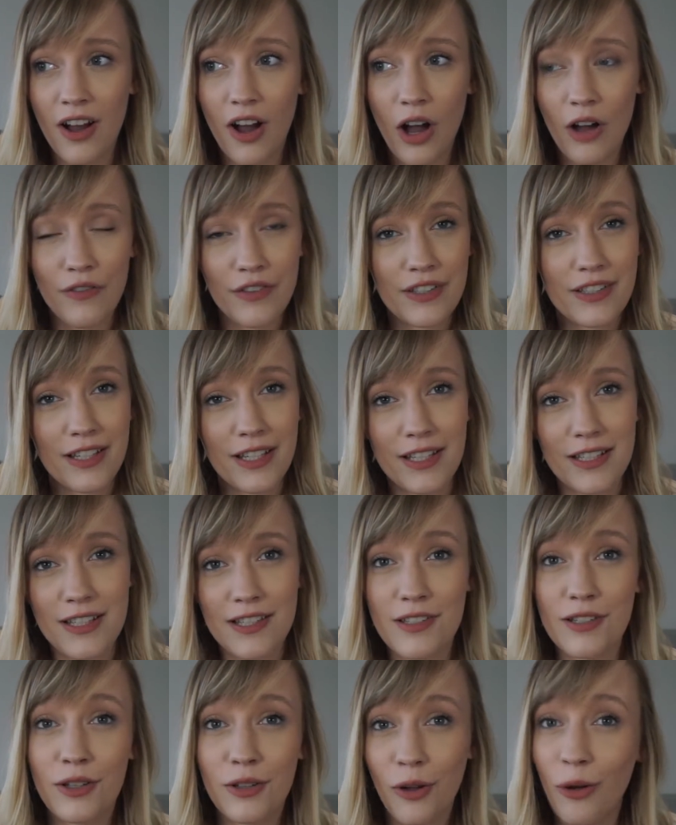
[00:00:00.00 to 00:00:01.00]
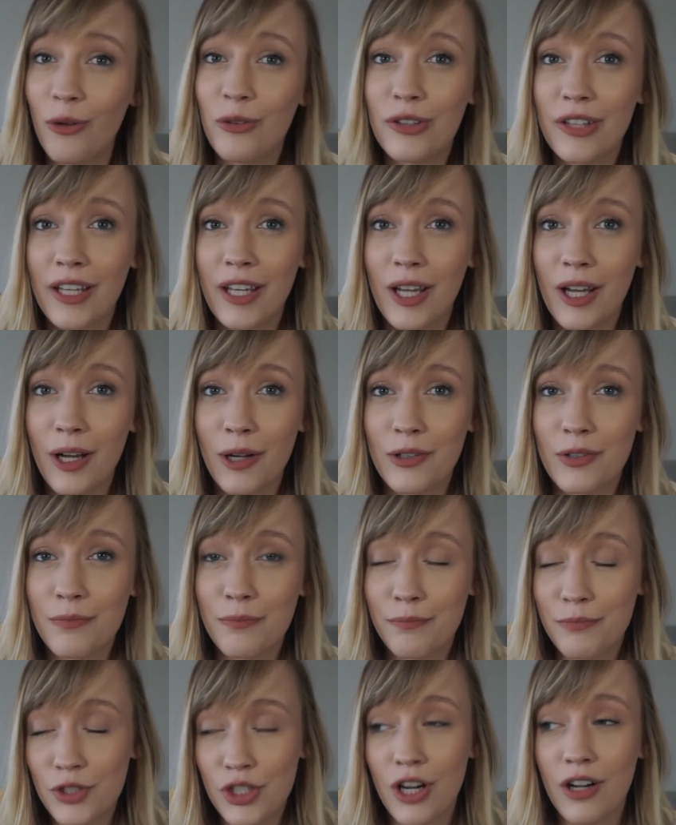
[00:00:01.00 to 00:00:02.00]
obviously it's still only a
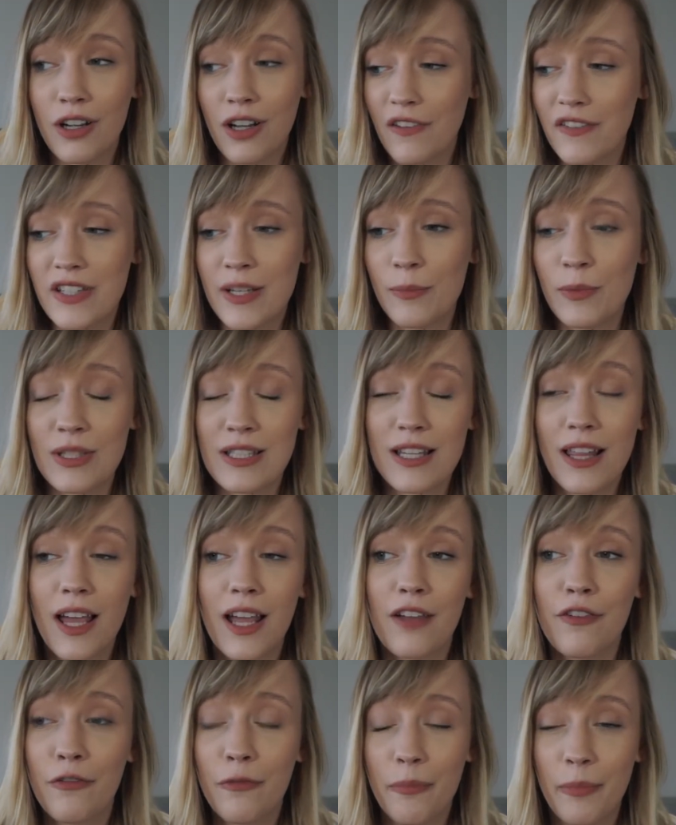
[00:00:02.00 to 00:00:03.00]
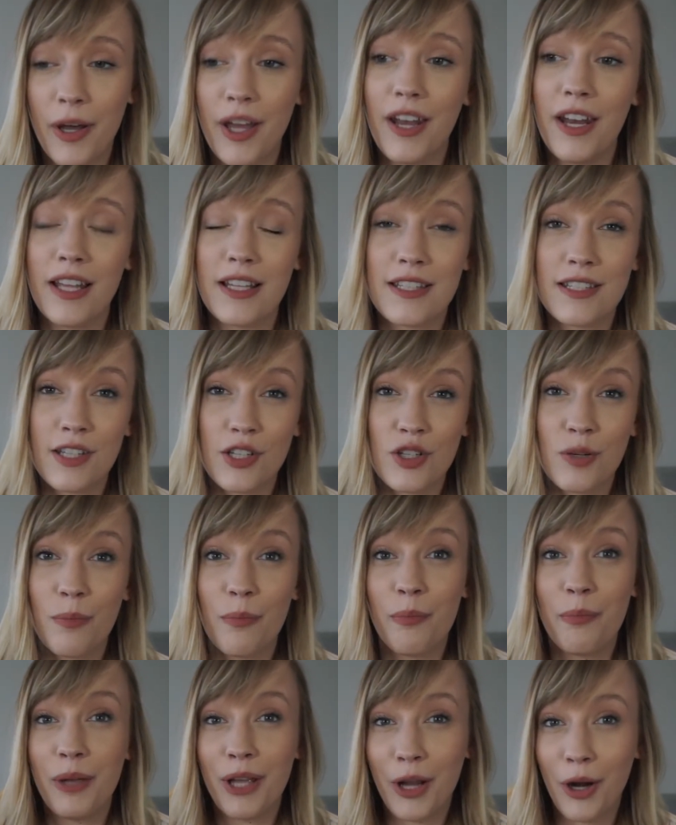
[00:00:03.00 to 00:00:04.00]
chunk of someone's life, but it's such a
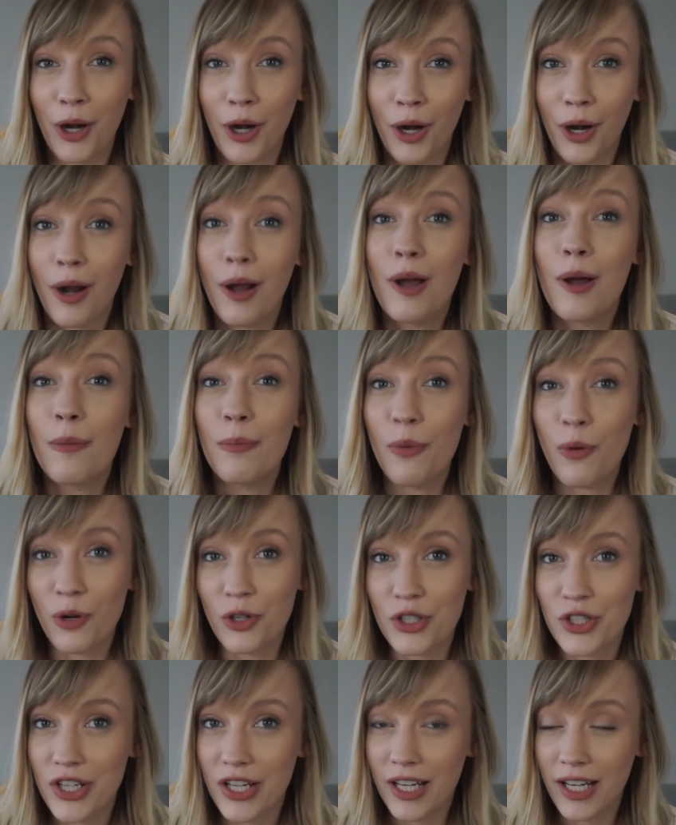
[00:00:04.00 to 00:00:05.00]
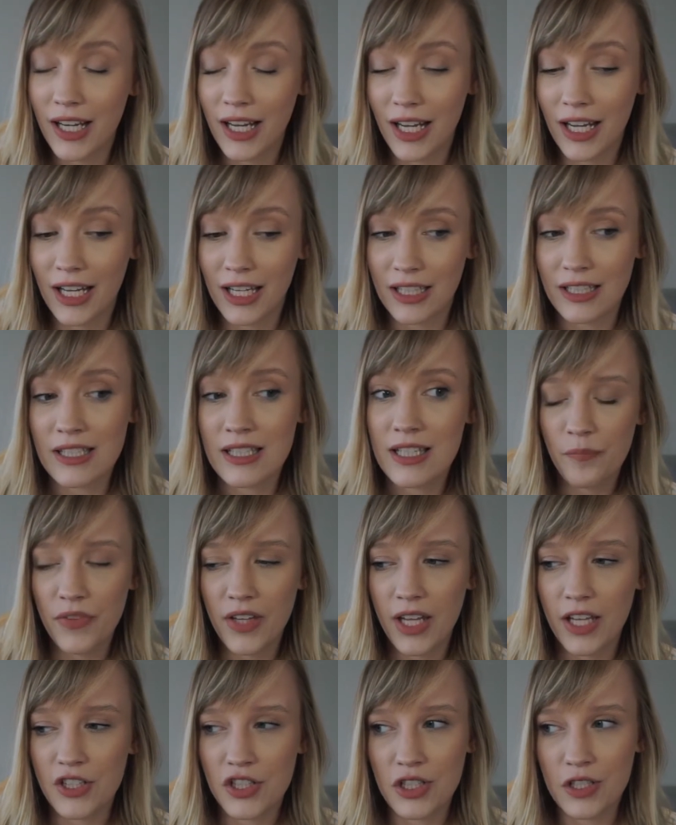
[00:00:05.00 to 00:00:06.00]
bigger portion and
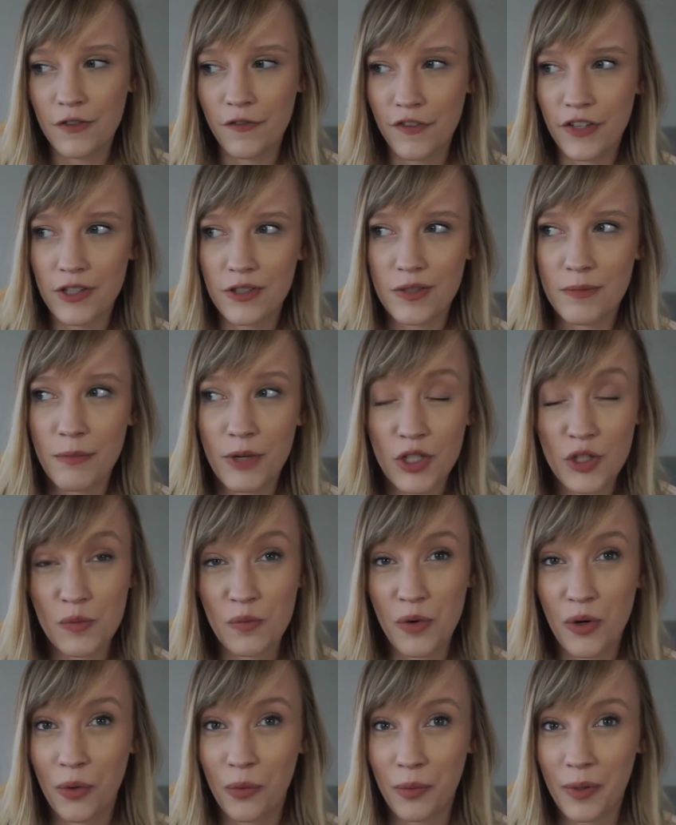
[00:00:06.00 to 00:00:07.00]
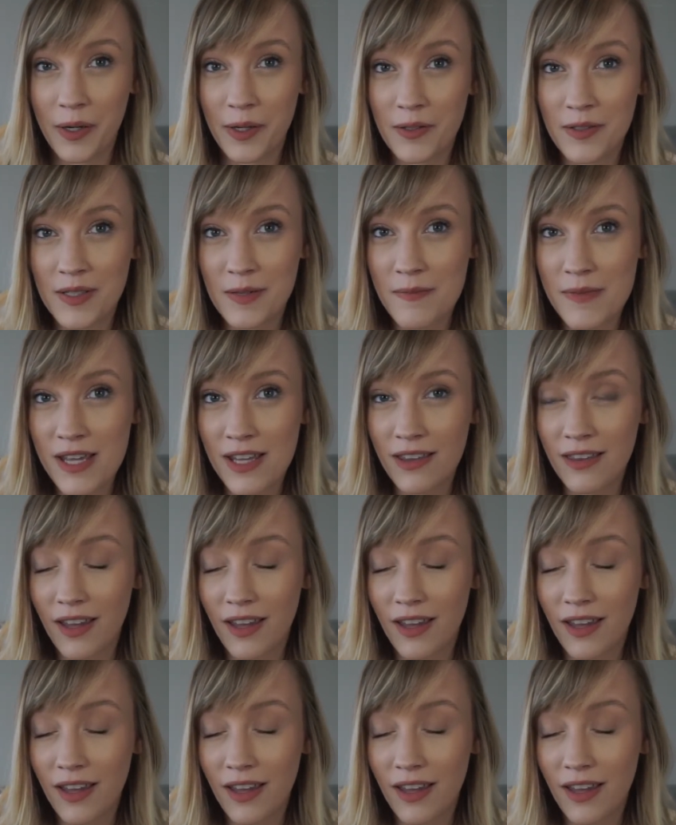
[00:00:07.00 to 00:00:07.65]
it just feels much more real to me.